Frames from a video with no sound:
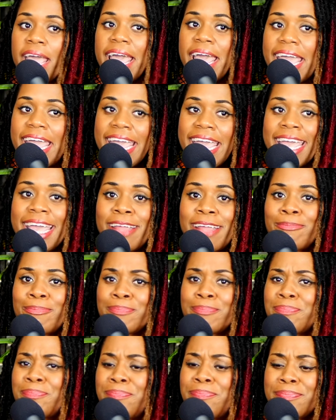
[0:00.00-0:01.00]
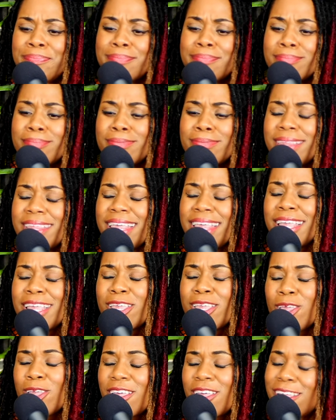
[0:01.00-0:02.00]
And
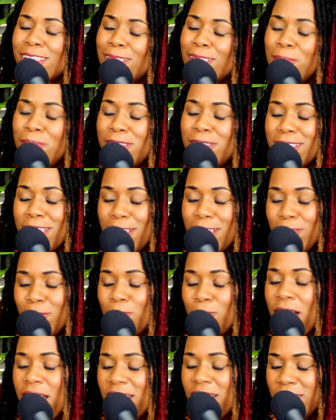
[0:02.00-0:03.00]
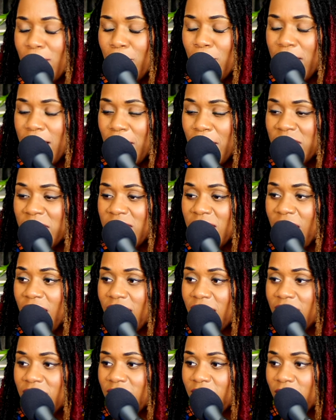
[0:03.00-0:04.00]
let me tell you, why someone I was
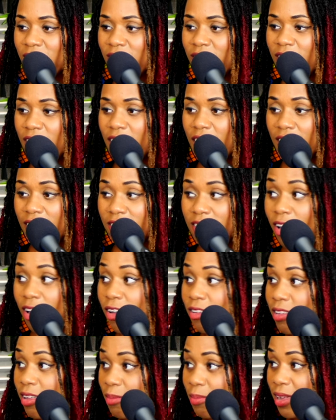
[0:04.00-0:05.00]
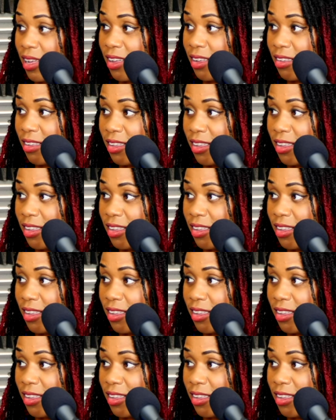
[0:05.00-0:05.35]
talking to, I told them this.